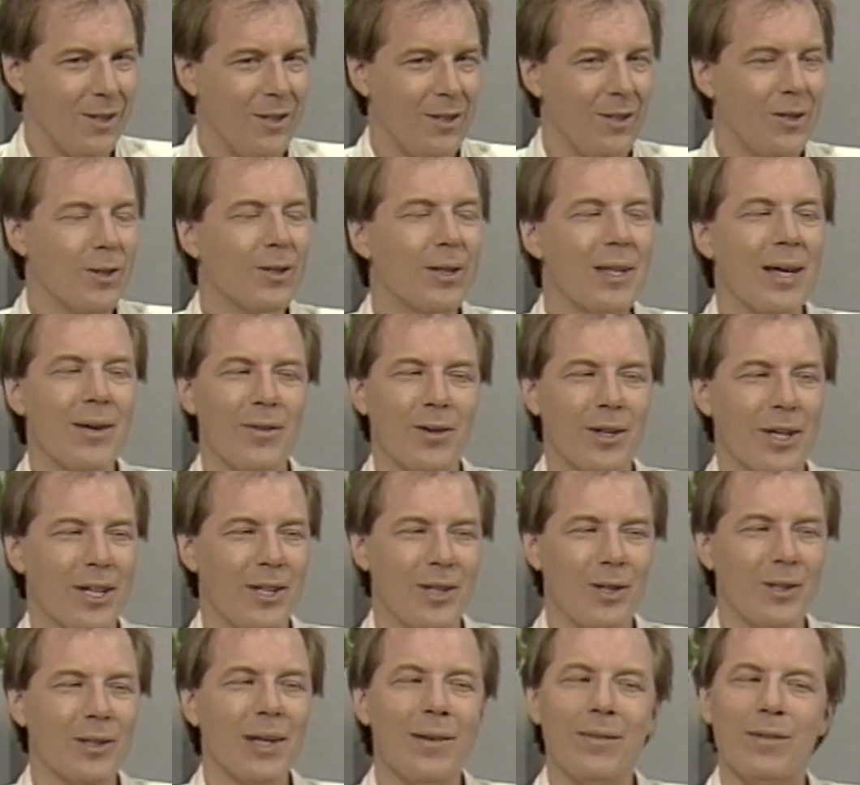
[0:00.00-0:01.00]
you'll never
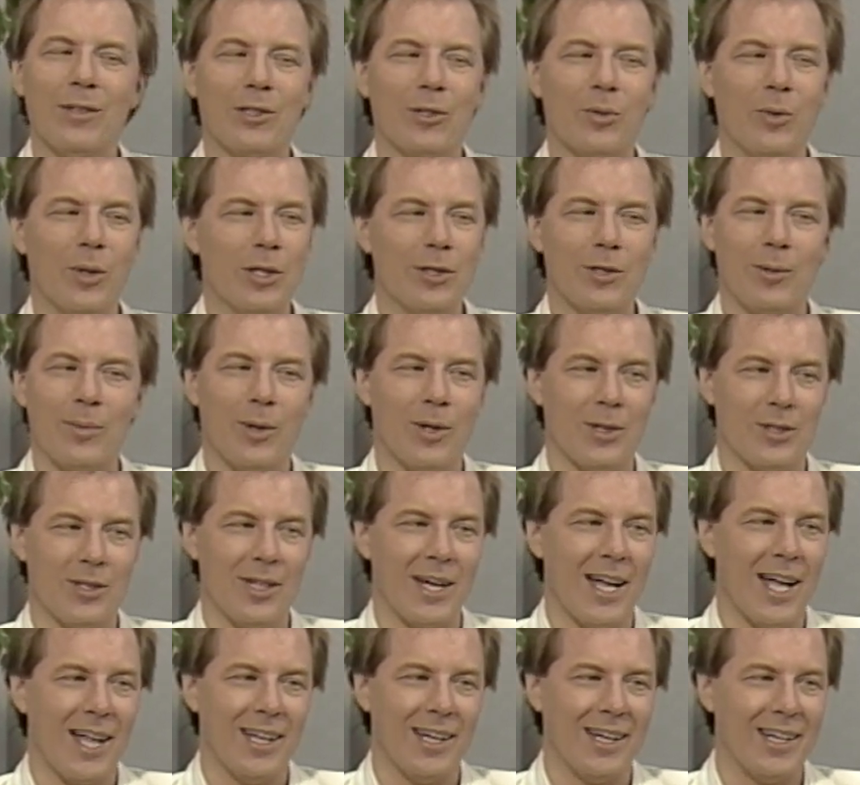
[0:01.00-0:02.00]
you'll never squeeze the
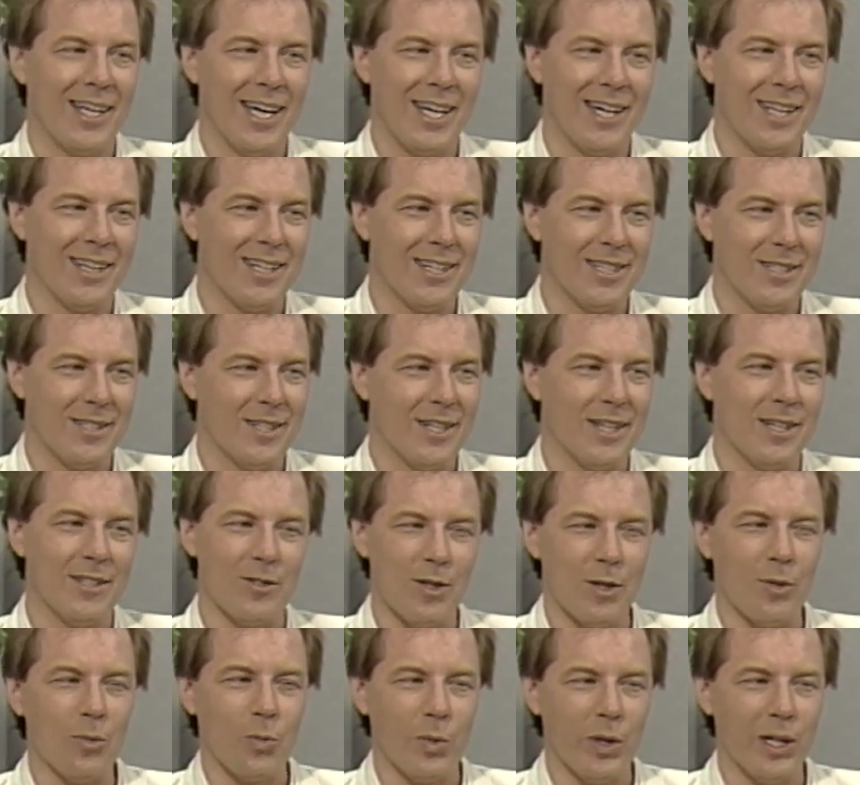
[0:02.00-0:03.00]
personality out of these
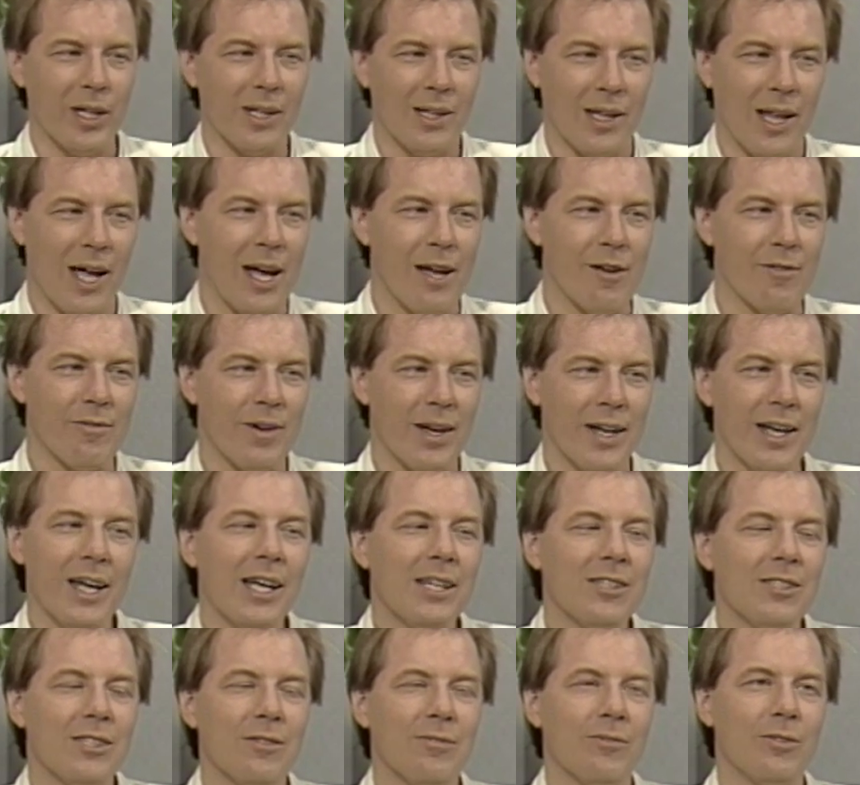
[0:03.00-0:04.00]
things in real life. I
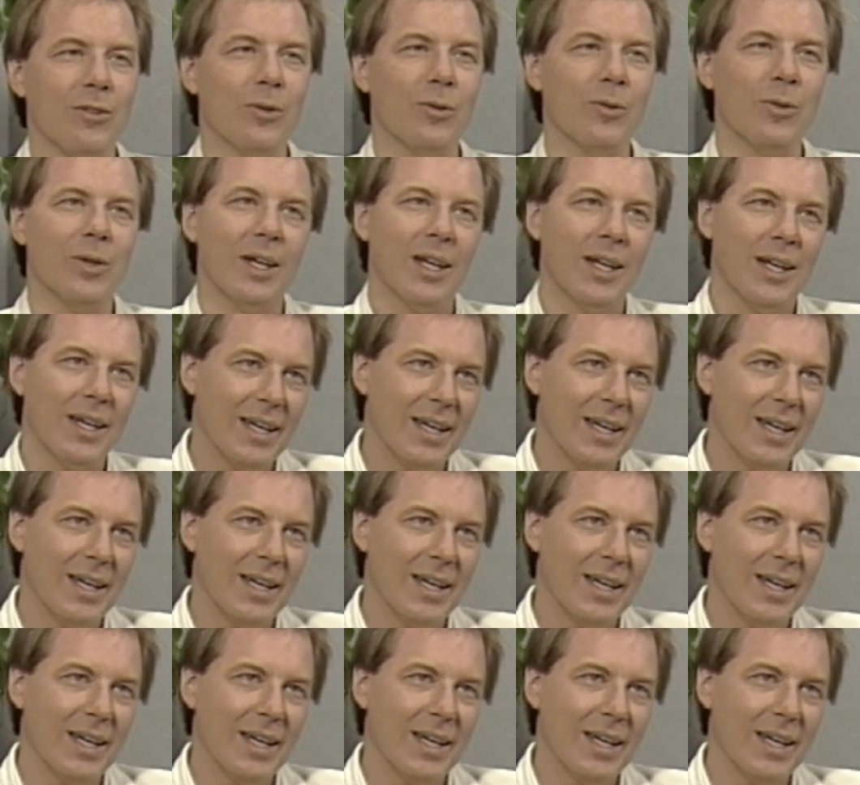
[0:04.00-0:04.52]
guess if you